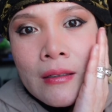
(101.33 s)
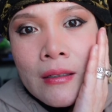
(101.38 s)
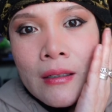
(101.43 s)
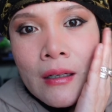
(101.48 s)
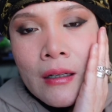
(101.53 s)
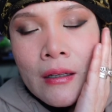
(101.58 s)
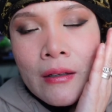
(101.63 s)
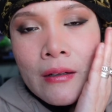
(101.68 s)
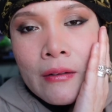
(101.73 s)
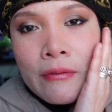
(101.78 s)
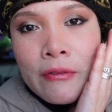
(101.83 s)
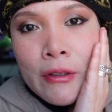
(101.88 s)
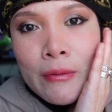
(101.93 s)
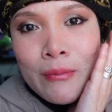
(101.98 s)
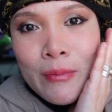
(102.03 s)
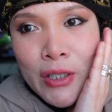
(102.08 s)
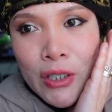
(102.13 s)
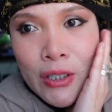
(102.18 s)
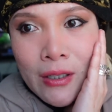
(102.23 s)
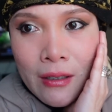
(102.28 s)
the
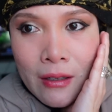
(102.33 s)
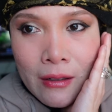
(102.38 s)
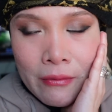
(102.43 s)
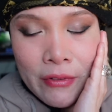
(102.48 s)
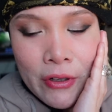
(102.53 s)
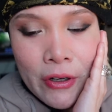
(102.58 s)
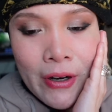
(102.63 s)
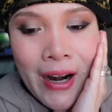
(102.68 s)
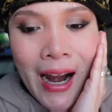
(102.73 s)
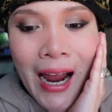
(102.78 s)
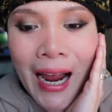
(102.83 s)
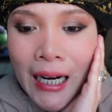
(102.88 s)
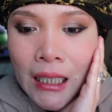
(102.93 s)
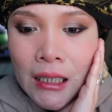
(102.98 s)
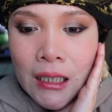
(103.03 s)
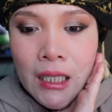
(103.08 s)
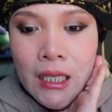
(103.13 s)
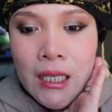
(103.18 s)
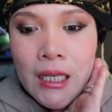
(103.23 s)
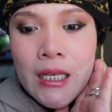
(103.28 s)
formation of your
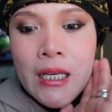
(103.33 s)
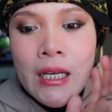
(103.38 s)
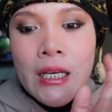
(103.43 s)
acne.